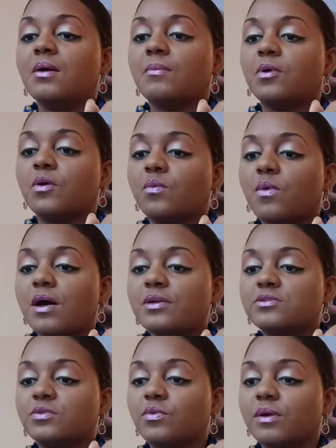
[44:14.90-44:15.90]
But why
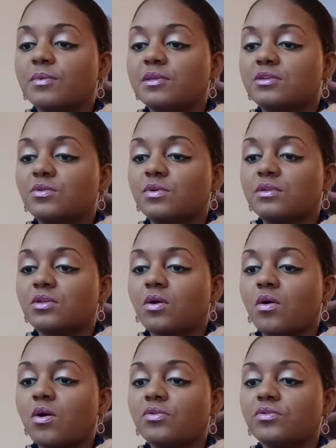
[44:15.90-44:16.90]
do women do it? The
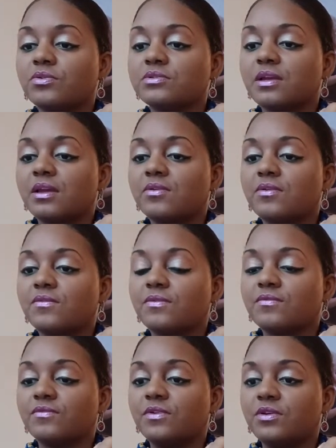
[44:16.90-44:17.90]
author's
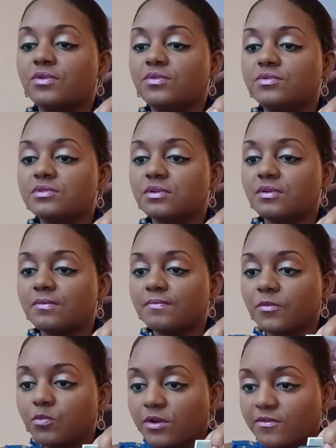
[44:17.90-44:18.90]
interviews
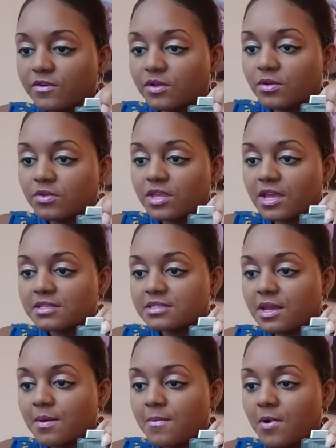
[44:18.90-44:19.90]
reveal that
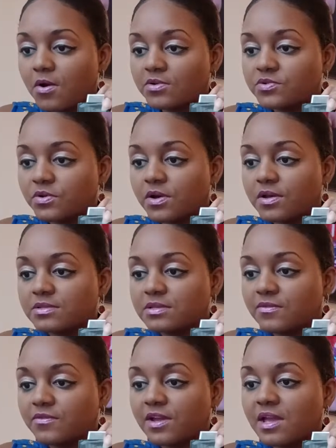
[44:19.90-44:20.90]
some are drawn
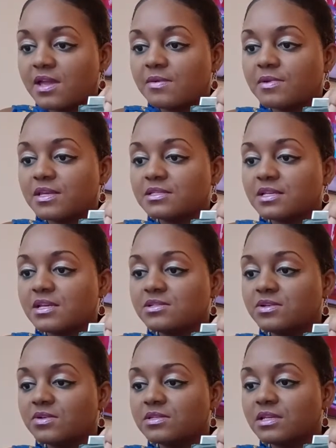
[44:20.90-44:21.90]
to fame. It's
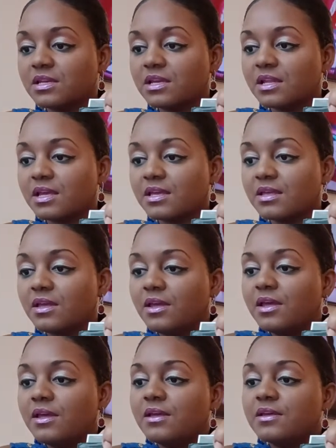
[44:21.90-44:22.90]
easier to get a
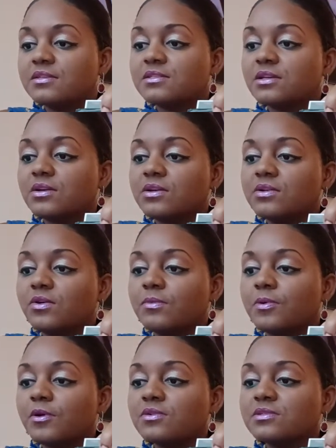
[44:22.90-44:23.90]
serial
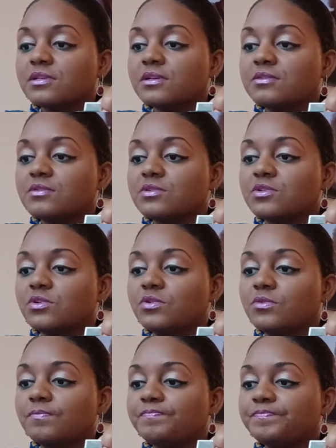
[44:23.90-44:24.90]
person
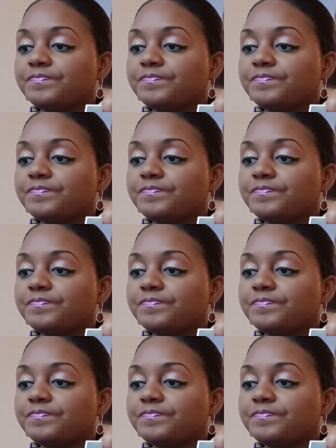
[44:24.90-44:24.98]
to